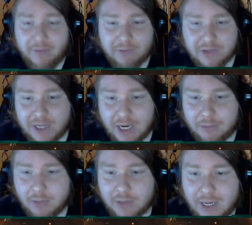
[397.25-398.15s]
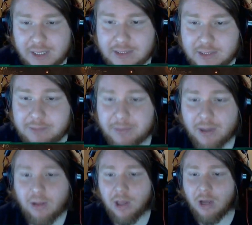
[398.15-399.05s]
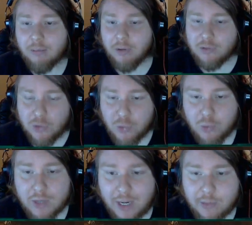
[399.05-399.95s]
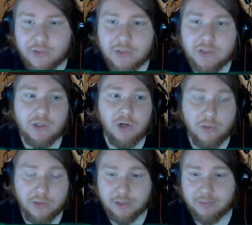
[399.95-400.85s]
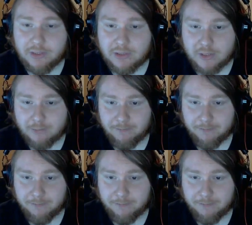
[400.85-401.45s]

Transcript: Every time you cast a spell, put 2 counters on the Summoning Stone.